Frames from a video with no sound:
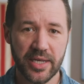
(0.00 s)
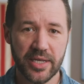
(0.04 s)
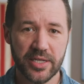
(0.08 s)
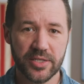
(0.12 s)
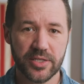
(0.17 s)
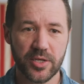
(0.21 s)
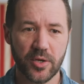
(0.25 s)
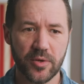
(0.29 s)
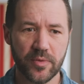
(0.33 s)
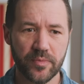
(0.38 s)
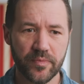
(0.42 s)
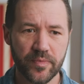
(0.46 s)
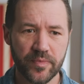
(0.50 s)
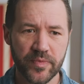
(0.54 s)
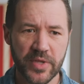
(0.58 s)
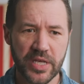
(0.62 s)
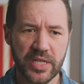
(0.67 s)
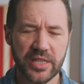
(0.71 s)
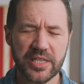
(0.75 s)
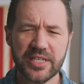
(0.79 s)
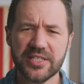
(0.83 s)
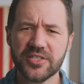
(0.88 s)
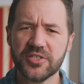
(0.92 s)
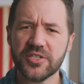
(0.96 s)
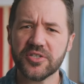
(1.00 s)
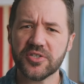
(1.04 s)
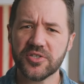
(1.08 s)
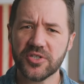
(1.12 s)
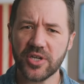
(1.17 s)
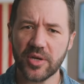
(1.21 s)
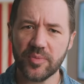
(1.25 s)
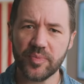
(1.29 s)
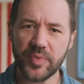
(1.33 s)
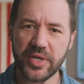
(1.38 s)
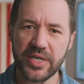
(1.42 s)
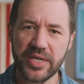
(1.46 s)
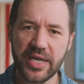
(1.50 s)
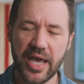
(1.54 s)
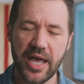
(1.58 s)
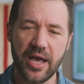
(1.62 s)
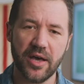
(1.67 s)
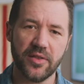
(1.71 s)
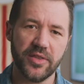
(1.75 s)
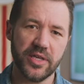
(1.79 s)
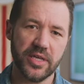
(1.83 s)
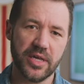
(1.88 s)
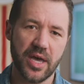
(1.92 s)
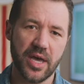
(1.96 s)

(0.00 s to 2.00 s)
So let's just jump into how the